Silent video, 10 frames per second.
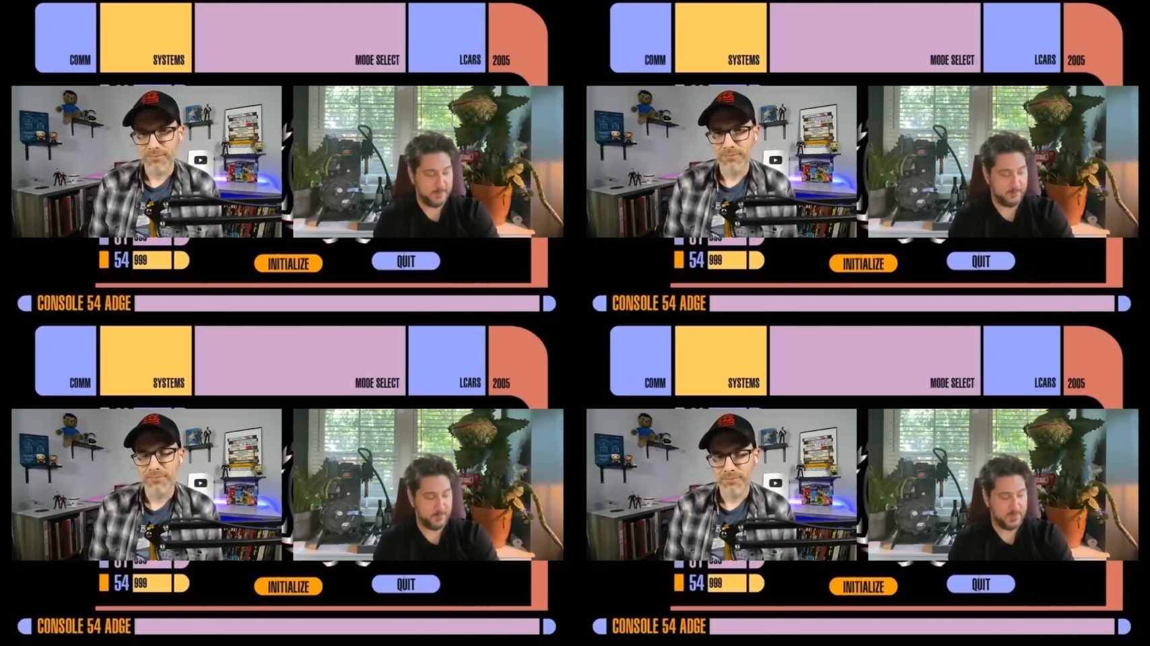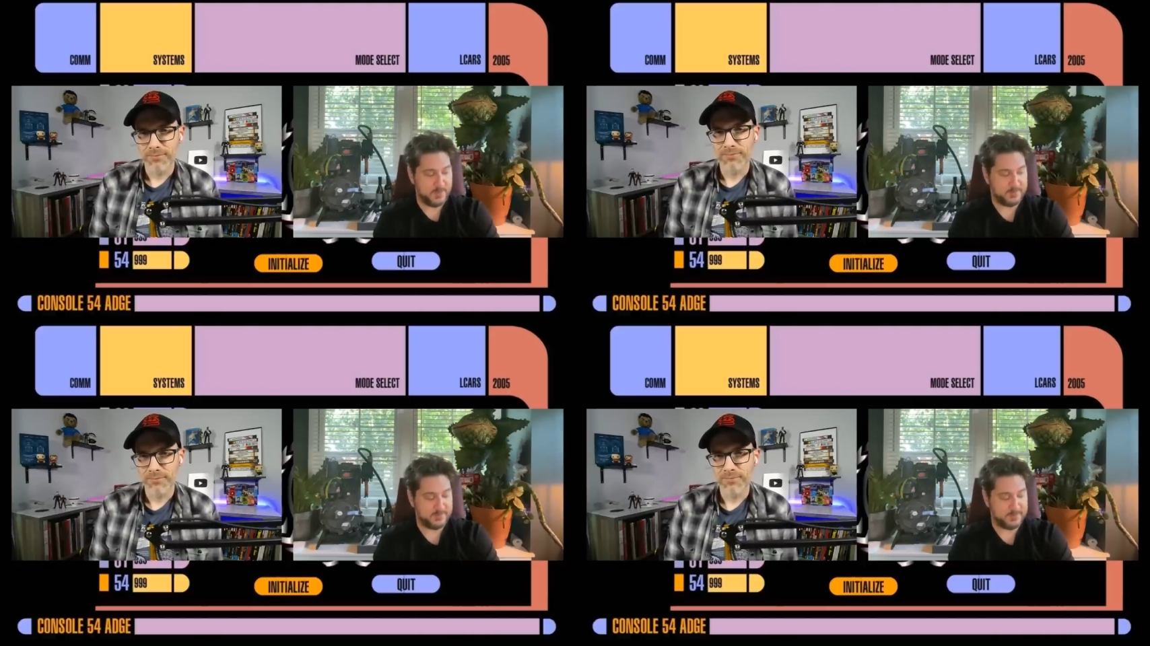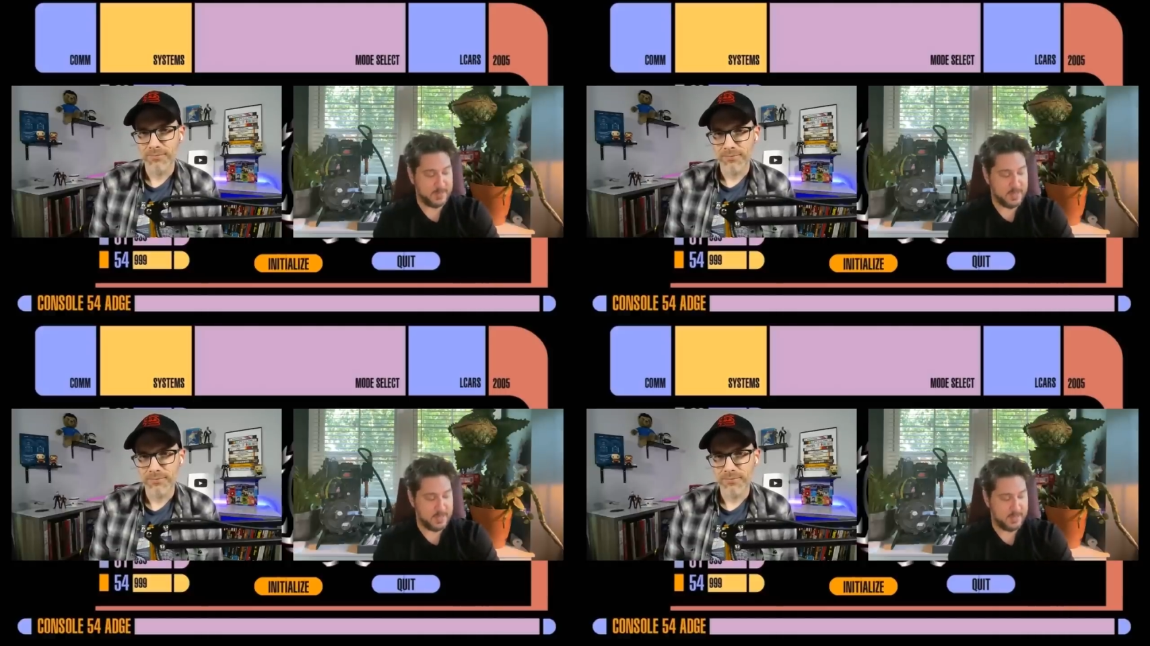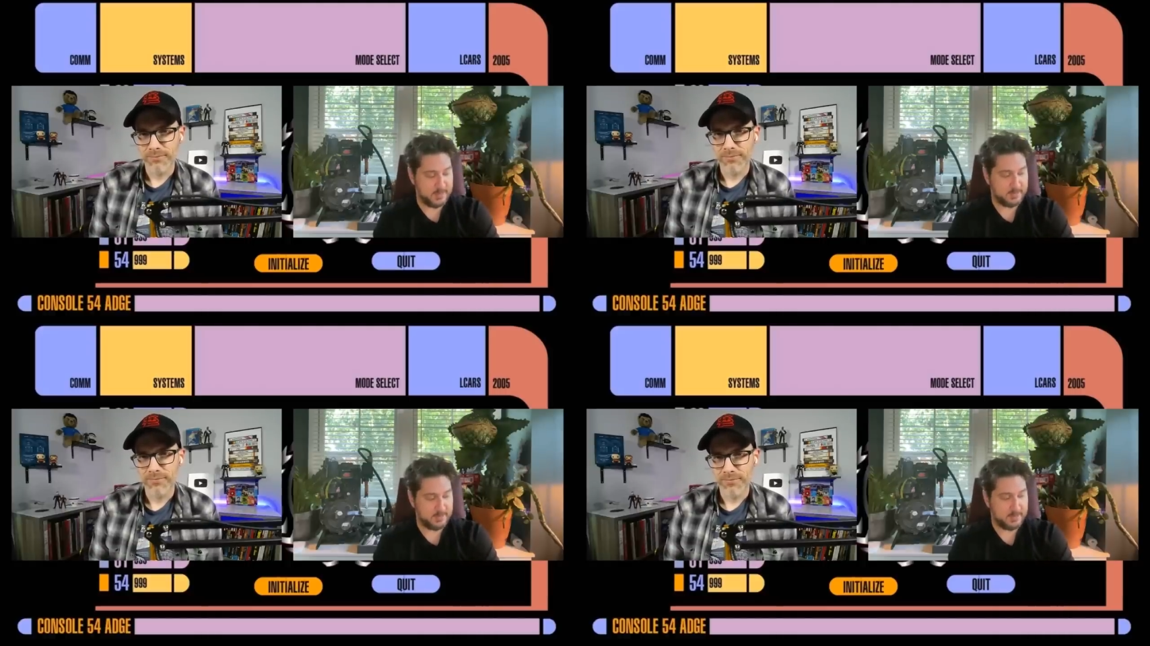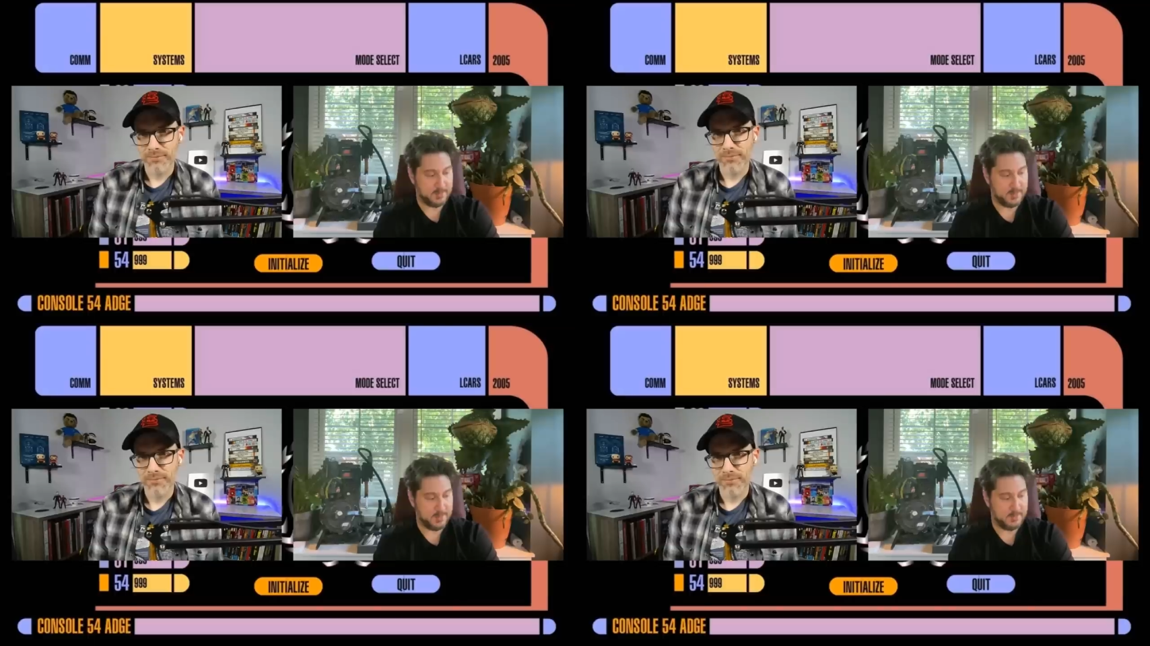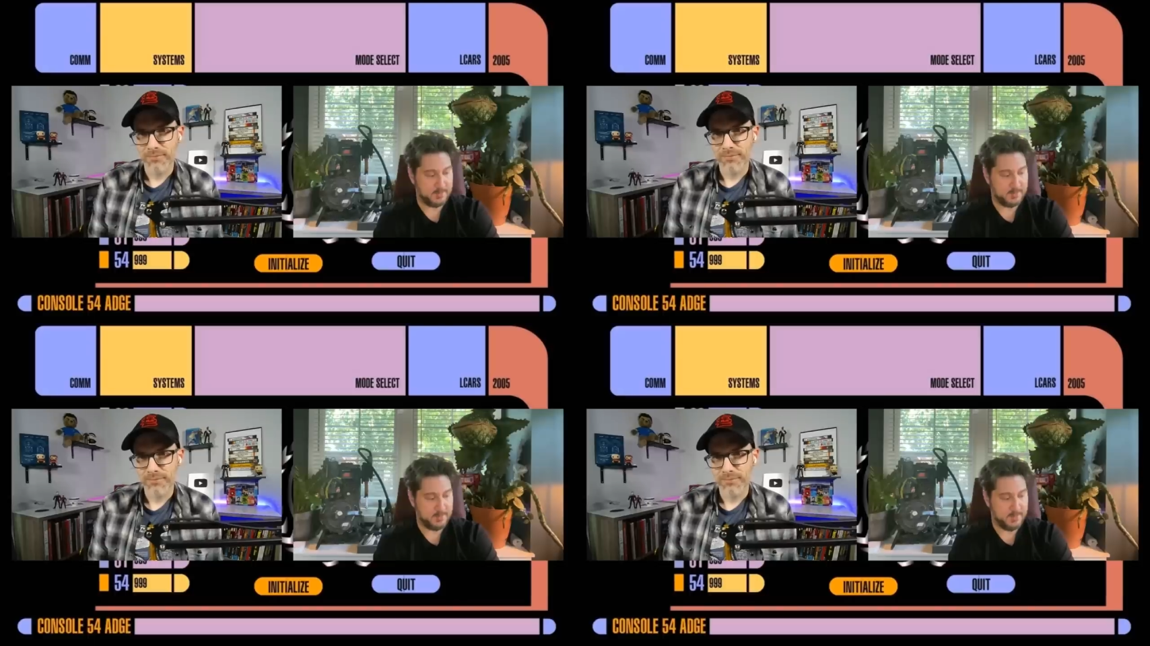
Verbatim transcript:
Speaker 1: where there's a line. Um,